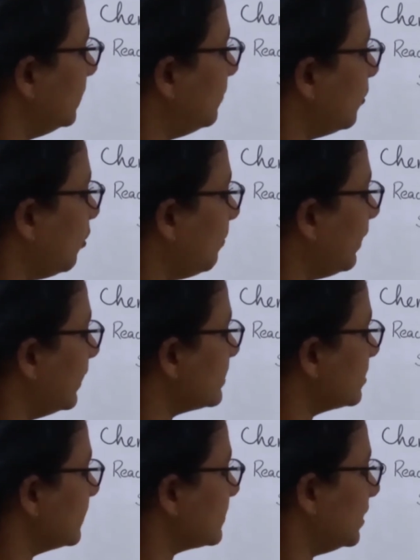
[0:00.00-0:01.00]

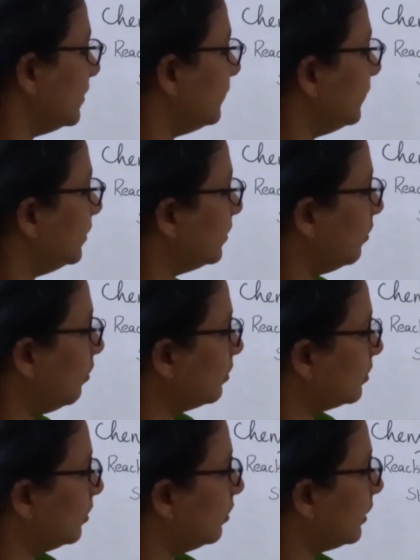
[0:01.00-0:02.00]
bromides of sulfur, or
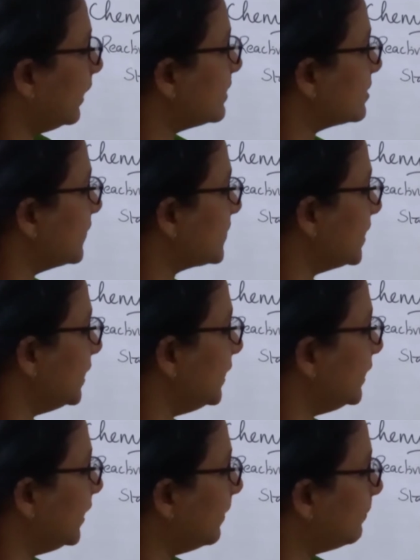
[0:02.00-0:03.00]
chlorides of
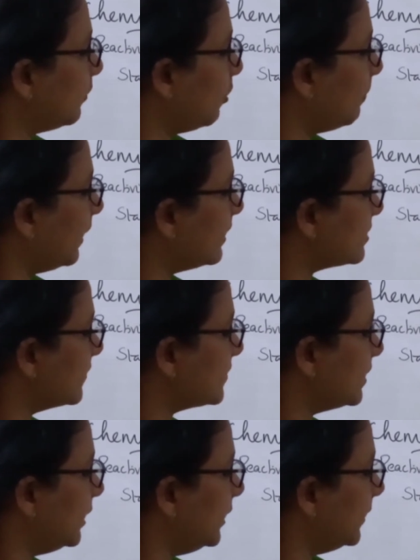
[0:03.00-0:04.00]
selenium, bromides of
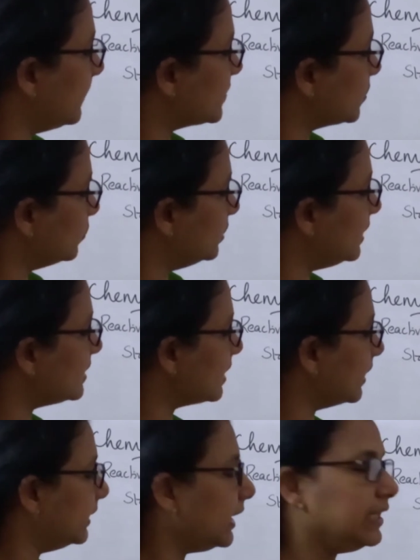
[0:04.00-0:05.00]
selenium. So these
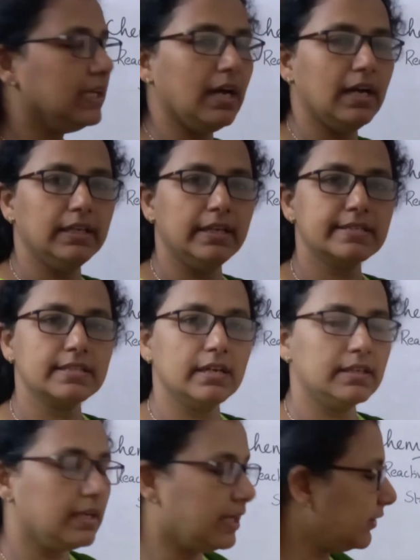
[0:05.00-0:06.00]
dihalides
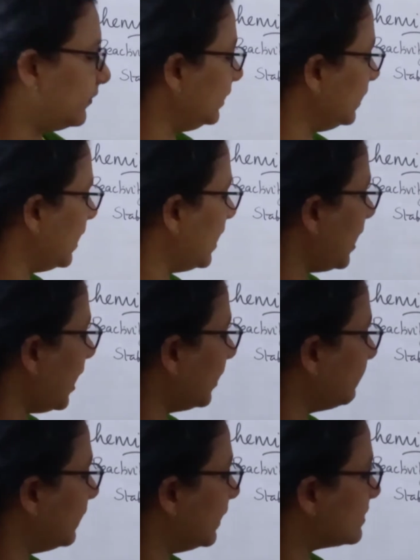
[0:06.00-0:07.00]
are having
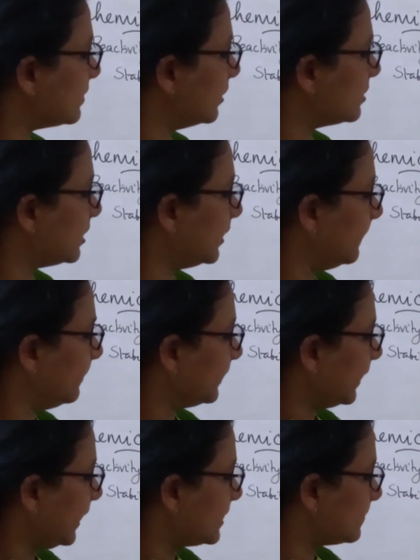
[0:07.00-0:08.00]
hybridization
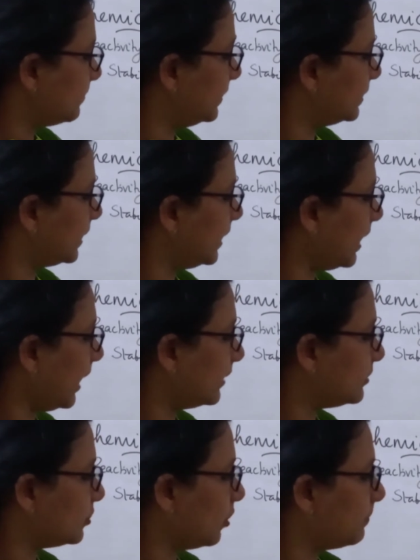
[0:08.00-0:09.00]
sp3
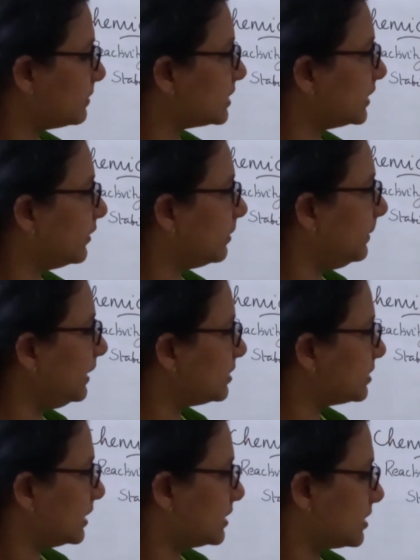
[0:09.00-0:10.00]
and geometry will be
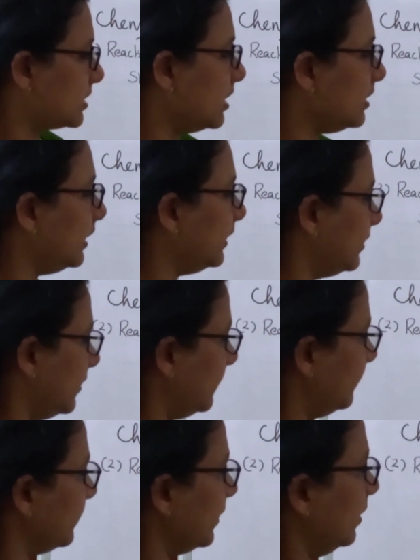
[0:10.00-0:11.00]
tetrahedral.
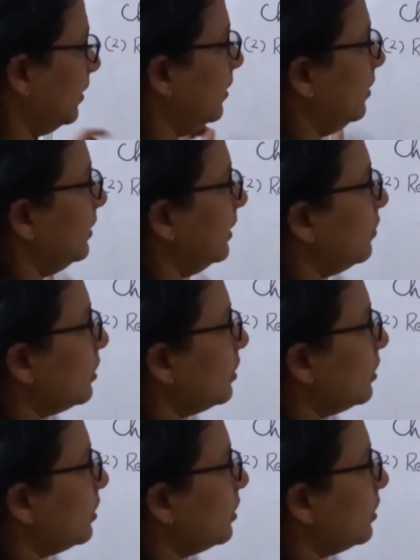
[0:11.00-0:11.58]
Now